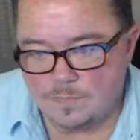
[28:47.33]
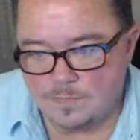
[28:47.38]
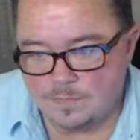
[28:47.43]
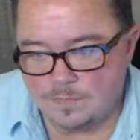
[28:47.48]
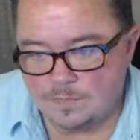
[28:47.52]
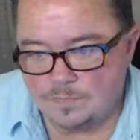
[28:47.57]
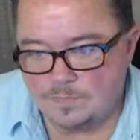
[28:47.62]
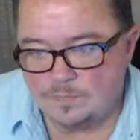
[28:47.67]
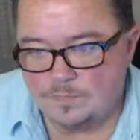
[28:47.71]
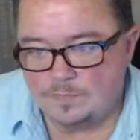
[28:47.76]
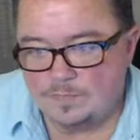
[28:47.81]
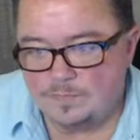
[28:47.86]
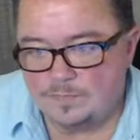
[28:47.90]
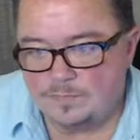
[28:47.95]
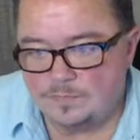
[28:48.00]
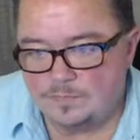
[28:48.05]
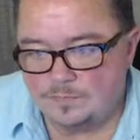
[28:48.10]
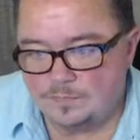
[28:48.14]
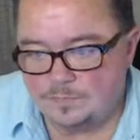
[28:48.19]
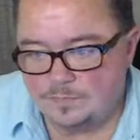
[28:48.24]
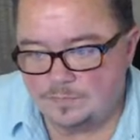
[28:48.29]

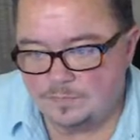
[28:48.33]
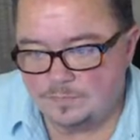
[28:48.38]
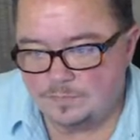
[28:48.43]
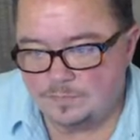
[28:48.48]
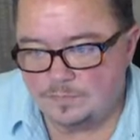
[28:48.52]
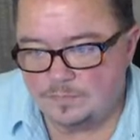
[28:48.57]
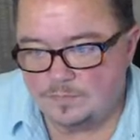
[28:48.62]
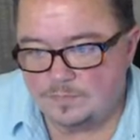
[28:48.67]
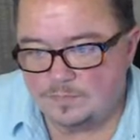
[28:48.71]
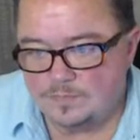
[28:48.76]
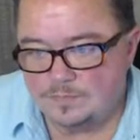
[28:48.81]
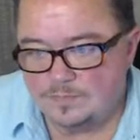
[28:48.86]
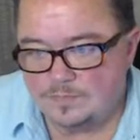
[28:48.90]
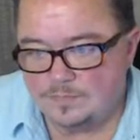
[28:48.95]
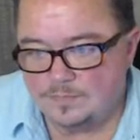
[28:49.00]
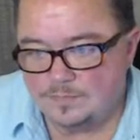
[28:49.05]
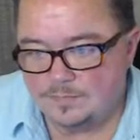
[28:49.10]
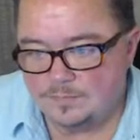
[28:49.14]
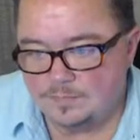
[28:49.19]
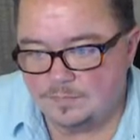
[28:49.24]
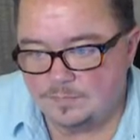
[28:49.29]

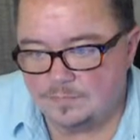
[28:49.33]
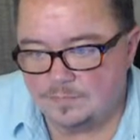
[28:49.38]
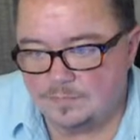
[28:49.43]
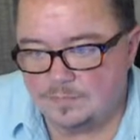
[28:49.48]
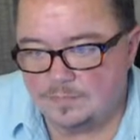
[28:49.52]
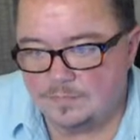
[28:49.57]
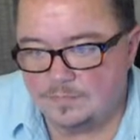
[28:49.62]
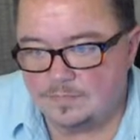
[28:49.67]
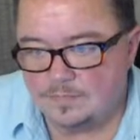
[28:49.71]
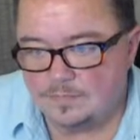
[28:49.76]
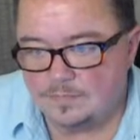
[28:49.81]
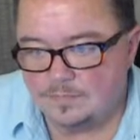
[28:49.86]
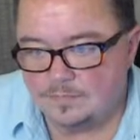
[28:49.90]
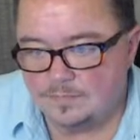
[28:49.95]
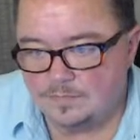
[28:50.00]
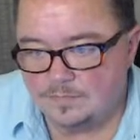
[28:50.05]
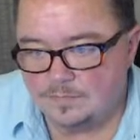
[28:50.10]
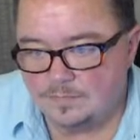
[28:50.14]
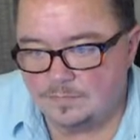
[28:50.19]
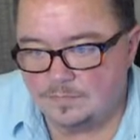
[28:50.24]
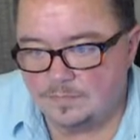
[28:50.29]

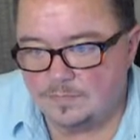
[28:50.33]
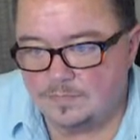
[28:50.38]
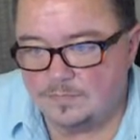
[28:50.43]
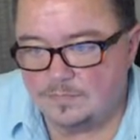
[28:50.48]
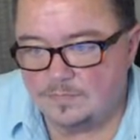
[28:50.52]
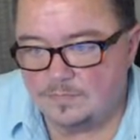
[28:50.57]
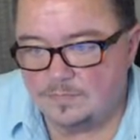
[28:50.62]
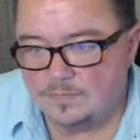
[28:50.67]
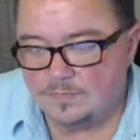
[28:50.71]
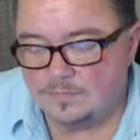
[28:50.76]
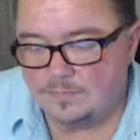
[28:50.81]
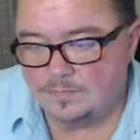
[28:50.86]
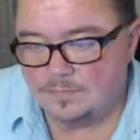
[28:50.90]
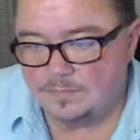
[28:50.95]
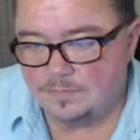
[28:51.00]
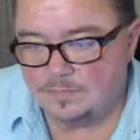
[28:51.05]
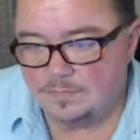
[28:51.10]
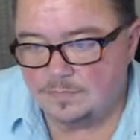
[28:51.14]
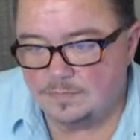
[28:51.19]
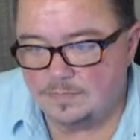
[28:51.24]
No words are spoken by the person on screen.